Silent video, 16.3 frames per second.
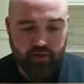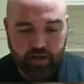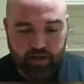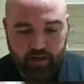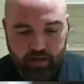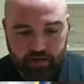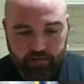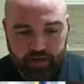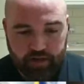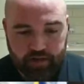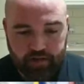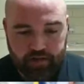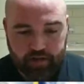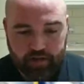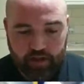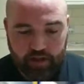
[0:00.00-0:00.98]
why not?
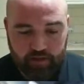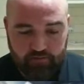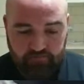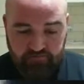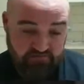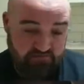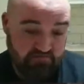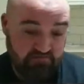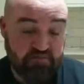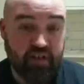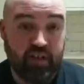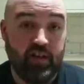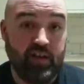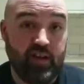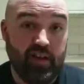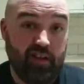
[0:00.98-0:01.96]
Let's, uh,
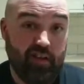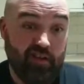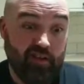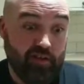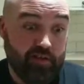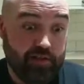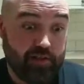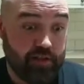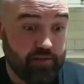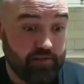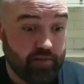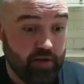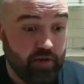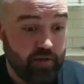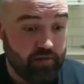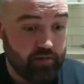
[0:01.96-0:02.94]
let's get some
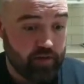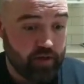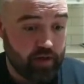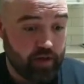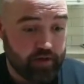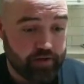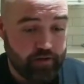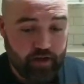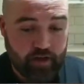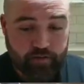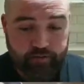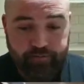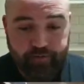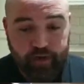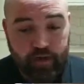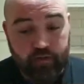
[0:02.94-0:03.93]
Pokemon cards,
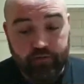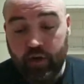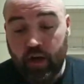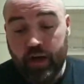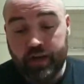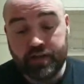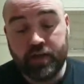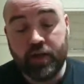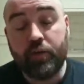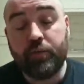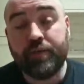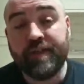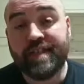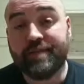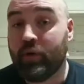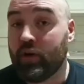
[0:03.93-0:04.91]
right? I've not actually
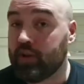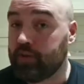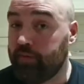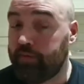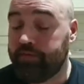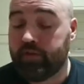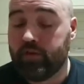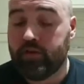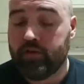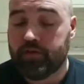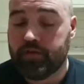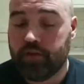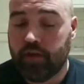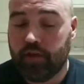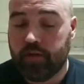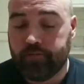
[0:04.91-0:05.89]
opened this box before,
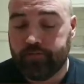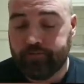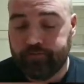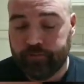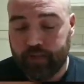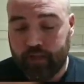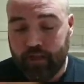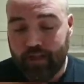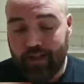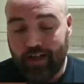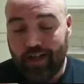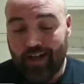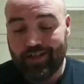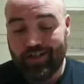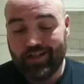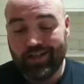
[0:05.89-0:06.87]
so
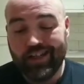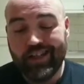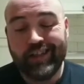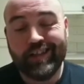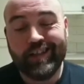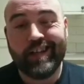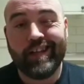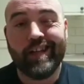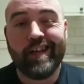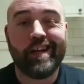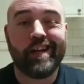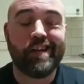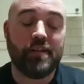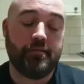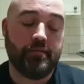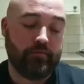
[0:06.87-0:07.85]
I actually need the,
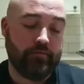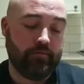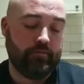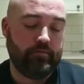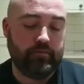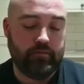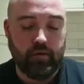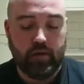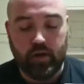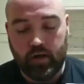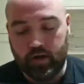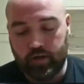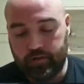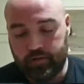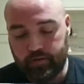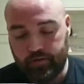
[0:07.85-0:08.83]
uh,
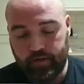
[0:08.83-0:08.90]
oh,